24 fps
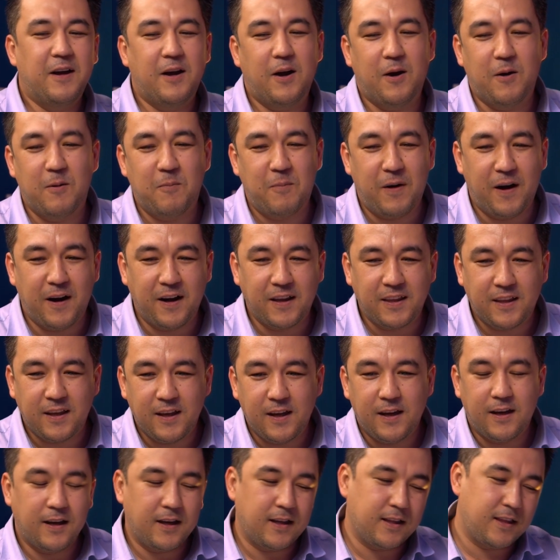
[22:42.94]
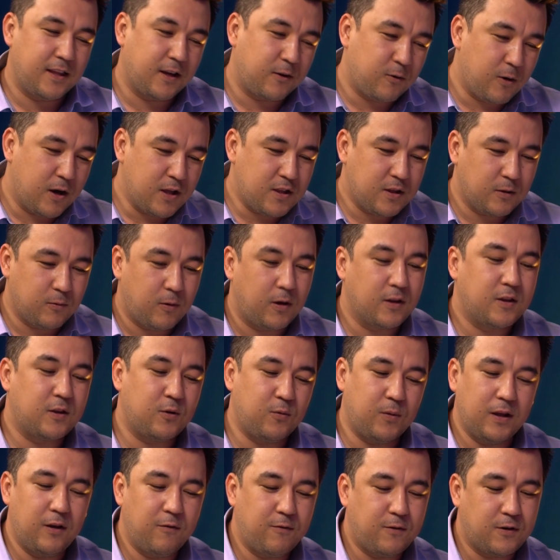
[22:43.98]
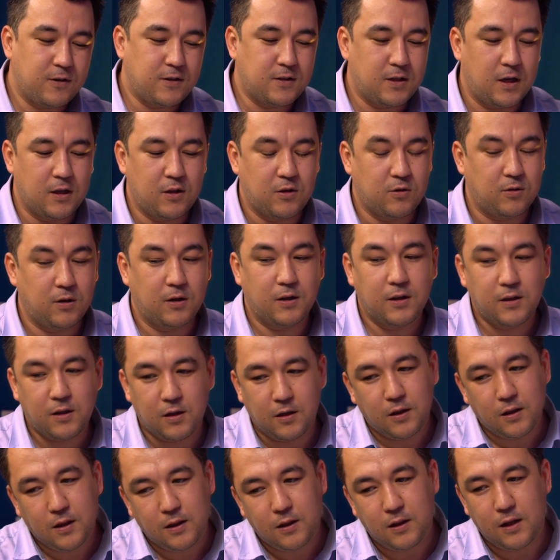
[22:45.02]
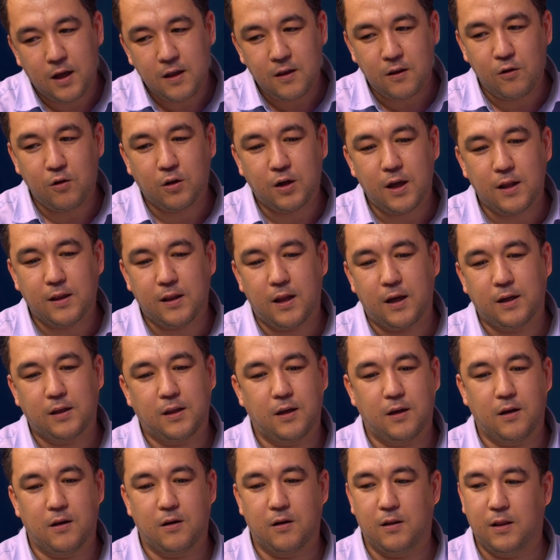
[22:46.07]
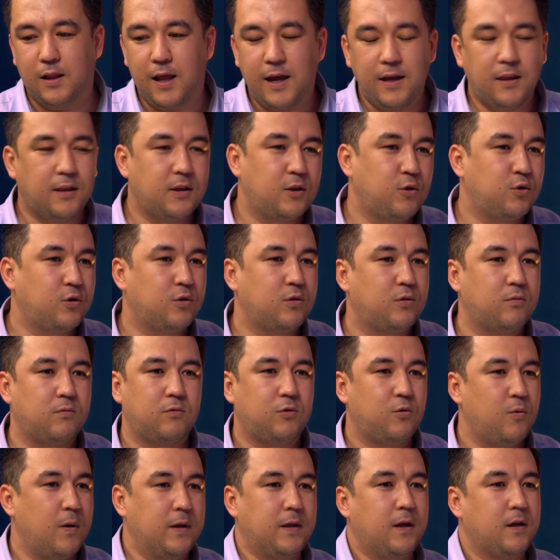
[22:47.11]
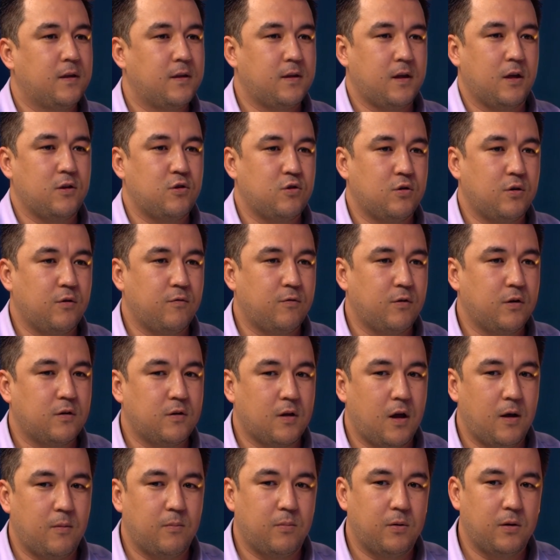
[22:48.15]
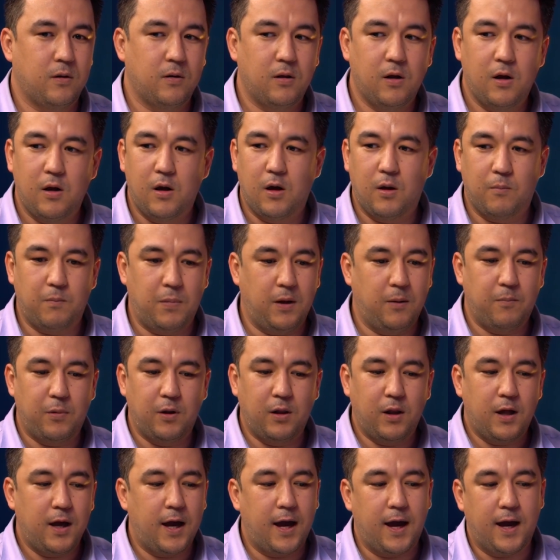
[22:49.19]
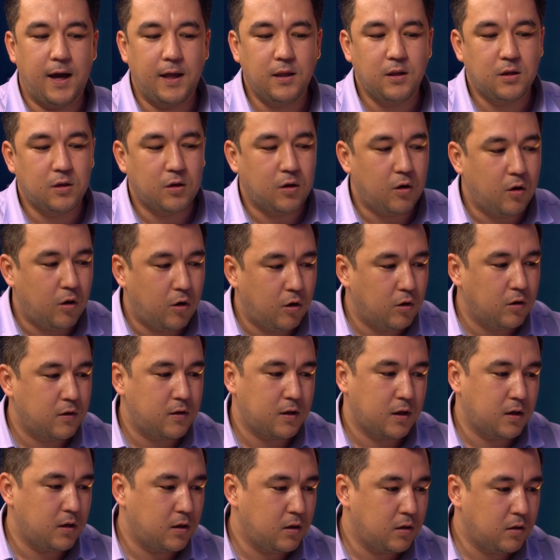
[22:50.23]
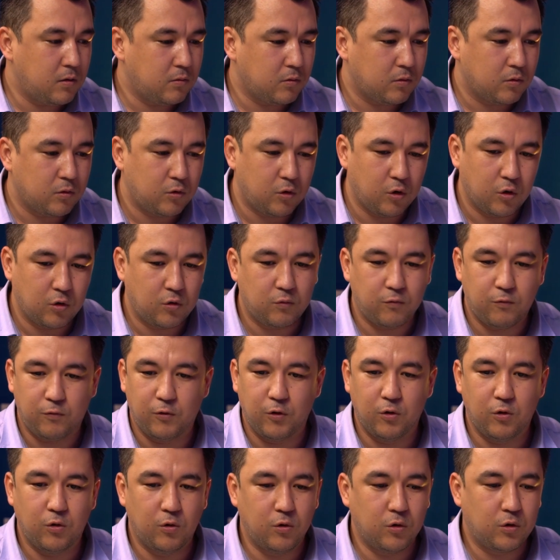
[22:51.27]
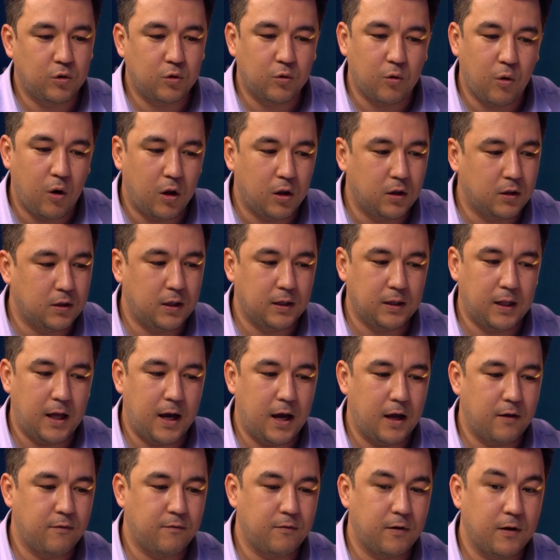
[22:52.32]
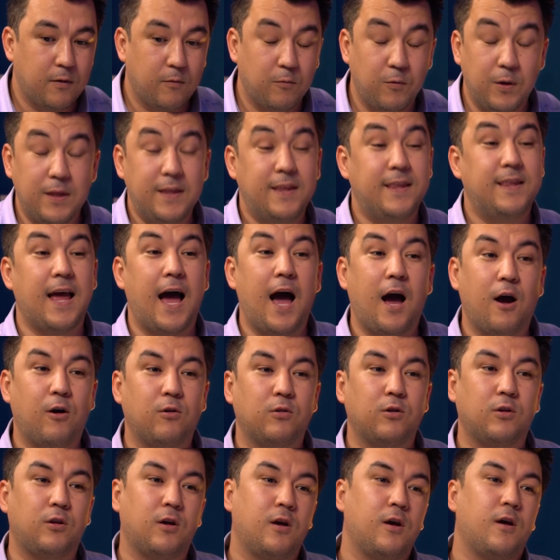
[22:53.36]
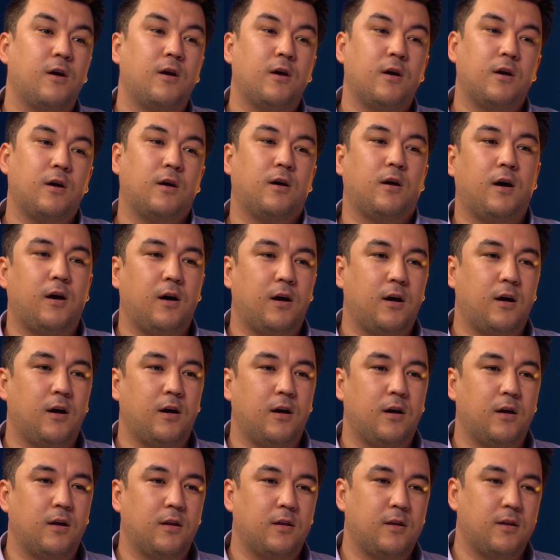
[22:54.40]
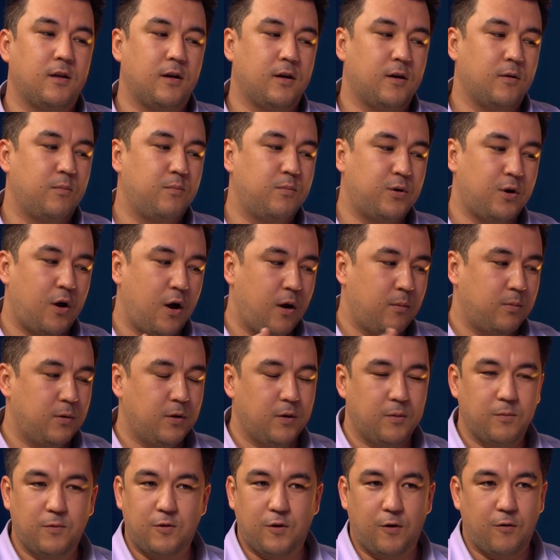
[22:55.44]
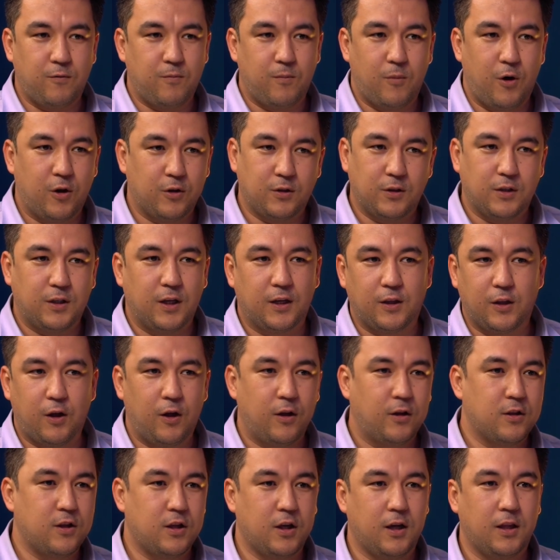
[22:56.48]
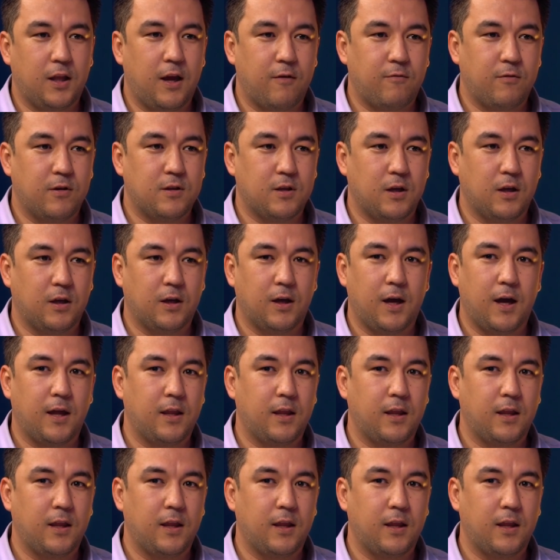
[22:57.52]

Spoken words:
But the question was 21st century. Let's look at the late 20th century, for example. People had all the good food, quality life without the problems of modern technology and everything.